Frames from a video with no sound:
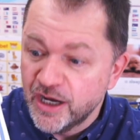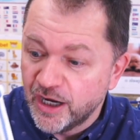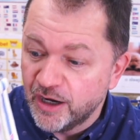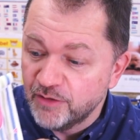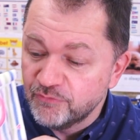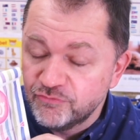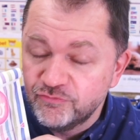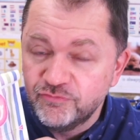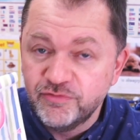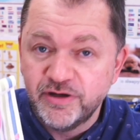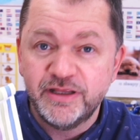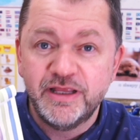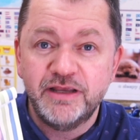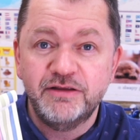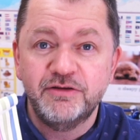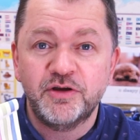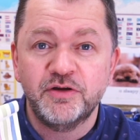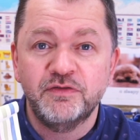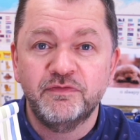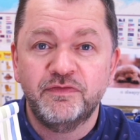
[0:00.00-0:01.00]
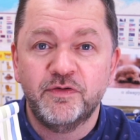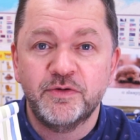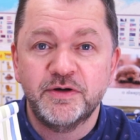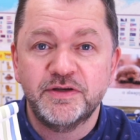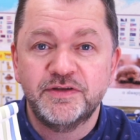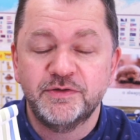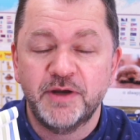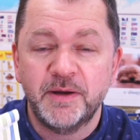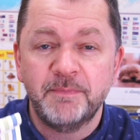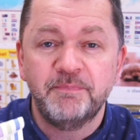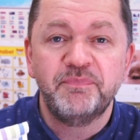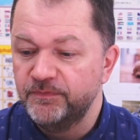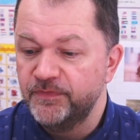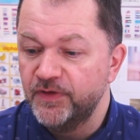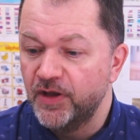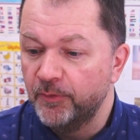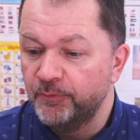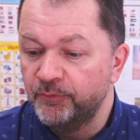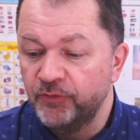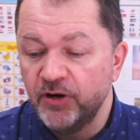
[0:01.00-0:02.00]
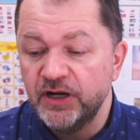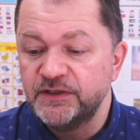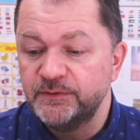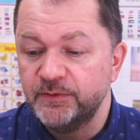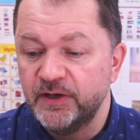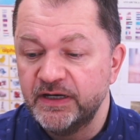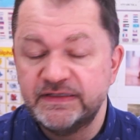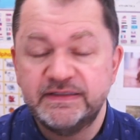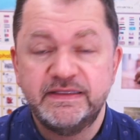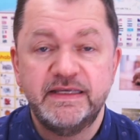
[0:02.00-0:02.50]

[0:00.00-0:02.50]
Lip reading: I'm really looking forward to it. Now, price-wise,